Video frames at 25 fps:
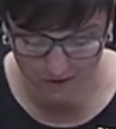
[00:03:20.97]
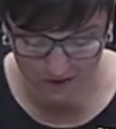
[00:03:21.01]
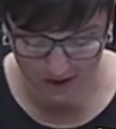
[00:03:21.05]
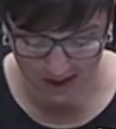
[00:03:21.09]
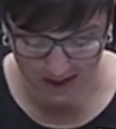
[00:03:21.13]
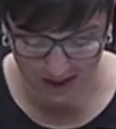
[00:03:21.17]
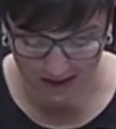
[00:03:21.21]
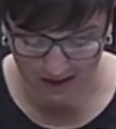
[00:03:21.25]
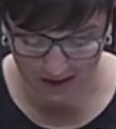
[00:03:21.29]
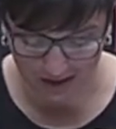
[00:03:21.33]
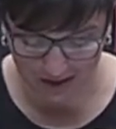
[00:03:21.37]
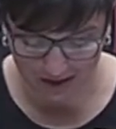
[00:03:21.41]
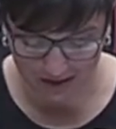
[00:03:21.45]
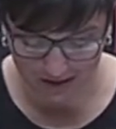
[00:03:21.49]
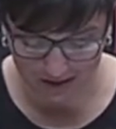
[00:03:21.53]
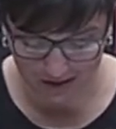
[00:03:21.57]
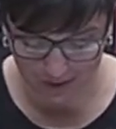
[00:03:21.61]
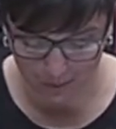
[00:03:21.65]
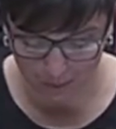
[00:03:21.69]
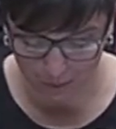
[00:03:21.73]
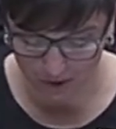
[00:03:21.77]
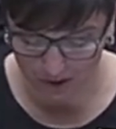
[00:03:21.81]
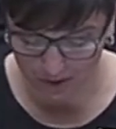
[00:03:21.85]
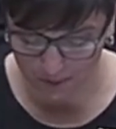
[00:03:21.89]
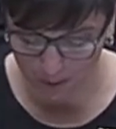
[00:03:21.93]
reality the
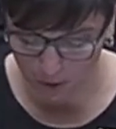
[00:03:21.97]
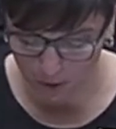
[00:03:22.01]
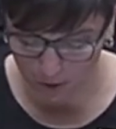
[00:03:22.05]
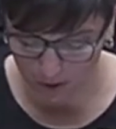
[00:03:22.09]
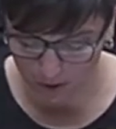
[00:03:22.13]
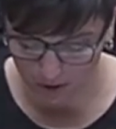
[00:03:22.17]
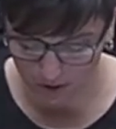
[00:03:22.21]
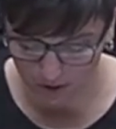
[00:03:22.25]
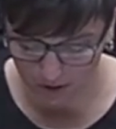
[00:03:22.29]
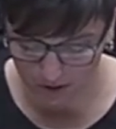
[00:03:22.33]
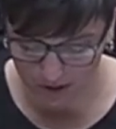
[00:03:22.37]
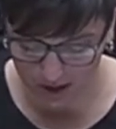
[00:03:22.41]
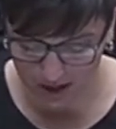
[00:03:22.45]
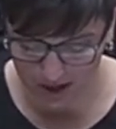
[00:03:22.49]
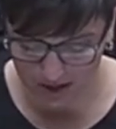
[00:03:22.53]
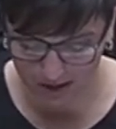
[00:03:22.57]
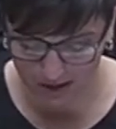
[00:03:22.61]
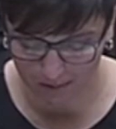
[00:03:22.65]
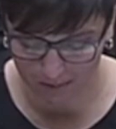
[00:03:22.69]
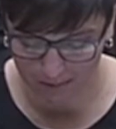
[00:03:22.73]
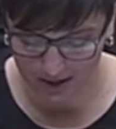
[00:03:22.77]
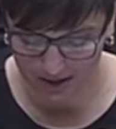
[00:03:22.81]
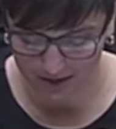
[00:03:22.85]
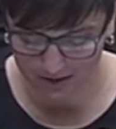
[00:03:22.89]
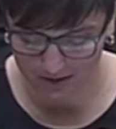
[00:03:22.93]
Supreme Court
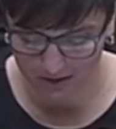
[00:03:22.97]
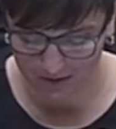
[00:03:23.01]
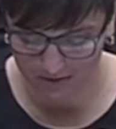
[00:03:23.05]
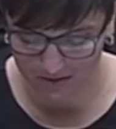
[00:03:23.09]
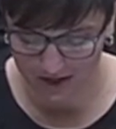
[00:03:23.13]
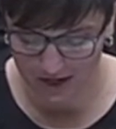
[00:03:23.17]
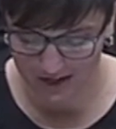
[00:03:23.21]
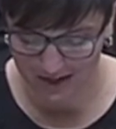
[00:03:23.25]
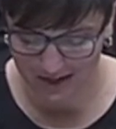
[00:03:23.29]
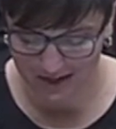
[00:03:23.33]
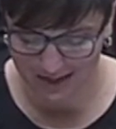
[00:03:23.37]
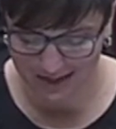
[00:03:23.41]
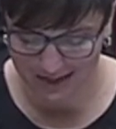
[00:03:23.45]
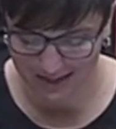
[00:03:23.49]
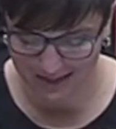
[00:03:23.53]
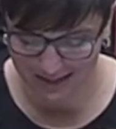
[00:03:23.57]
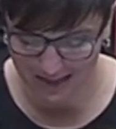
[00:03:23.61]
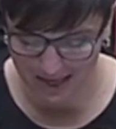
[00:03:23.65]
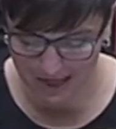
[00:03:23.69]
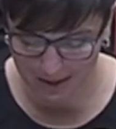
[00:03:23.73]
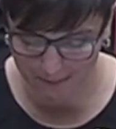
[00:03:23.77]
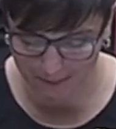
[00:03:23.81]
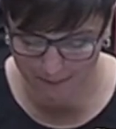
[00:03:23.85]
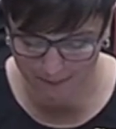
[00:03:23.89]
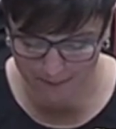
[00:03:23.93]
created, Pennsylvania is
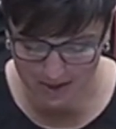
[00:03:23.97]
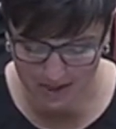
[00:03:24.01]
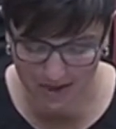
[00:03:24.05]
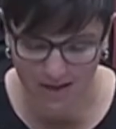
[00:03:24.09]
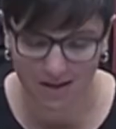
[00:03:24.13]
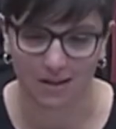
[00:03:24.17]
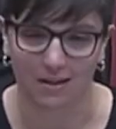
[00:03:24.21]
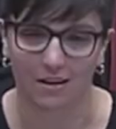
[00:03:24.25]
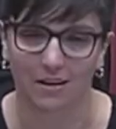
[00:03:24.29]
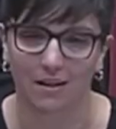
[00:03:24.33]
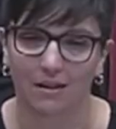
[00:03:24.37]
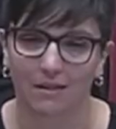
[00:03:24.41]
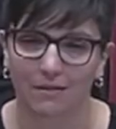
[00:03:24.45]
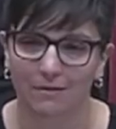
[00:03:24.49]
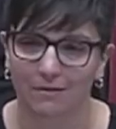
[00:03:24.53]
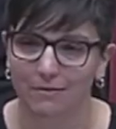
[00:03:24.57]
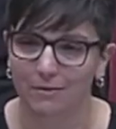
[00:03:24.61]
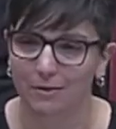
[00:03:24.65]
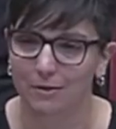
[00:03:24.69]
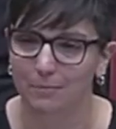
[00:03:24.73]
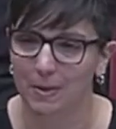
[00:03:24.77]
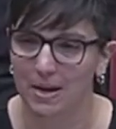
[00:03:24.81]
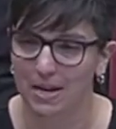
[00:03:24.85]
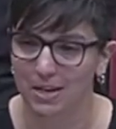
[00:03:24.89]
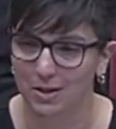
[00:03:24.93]
a beacon
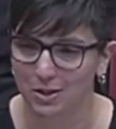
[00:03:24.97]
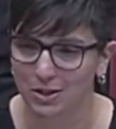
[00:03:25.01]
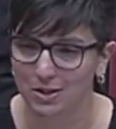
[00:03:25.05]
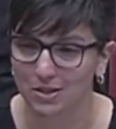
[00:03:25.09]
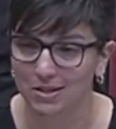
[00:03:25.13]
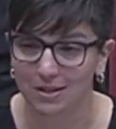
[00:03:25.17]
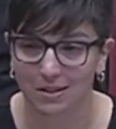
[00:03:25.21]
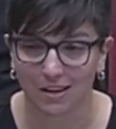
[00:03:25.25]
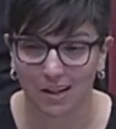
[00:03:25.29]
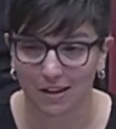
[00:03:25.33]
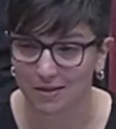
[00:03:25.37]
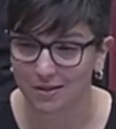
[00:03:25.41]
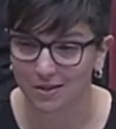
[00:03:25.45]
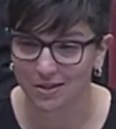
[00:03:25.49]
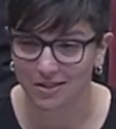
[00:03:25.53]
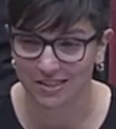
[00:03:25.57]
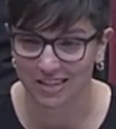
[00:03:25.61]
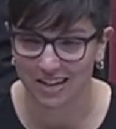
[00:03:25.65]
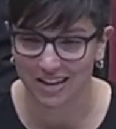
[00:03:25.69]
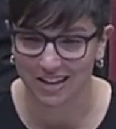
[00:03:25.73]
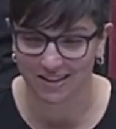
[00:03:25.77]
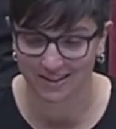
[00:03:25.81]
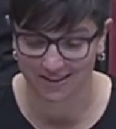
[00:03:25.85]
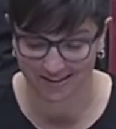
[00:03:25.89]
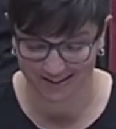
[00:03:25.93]
for patients in other
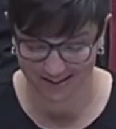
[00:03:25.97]
states.